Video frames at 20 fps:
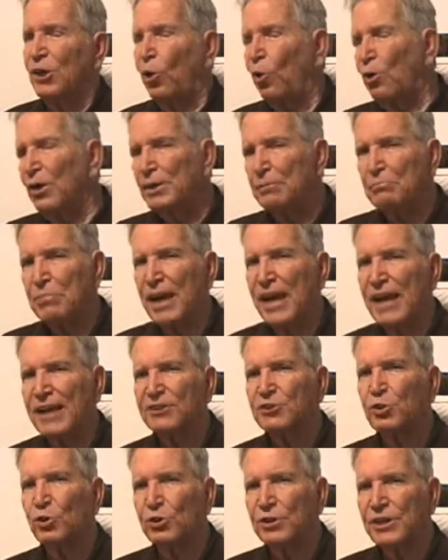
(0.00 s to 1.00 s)
going
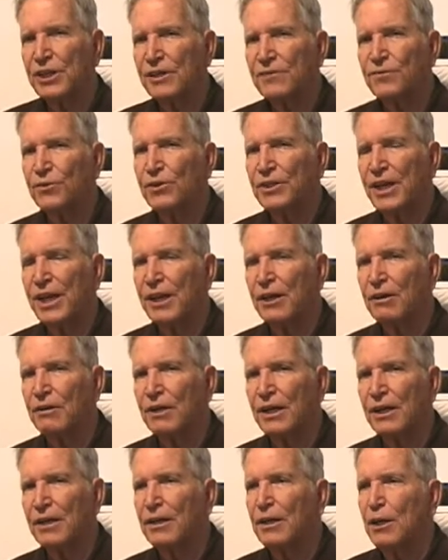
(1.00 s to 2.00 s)
back to a different
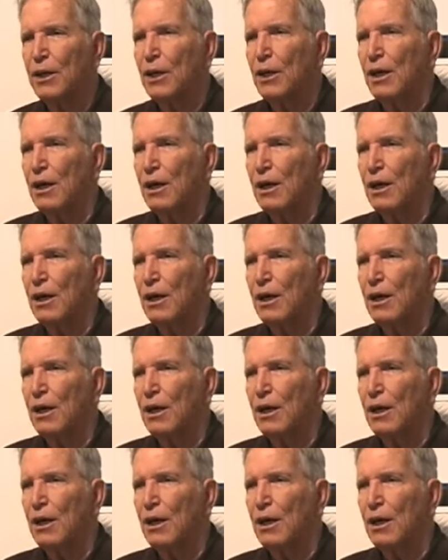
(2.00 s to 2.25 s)
era,